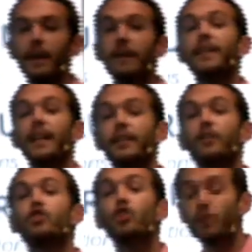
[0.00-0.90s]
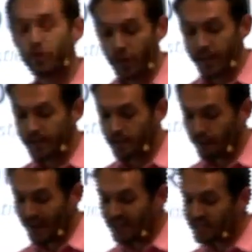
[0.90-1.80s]
telling the Jewish leaders of
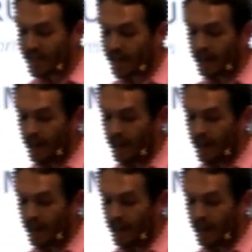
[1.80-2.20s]
his day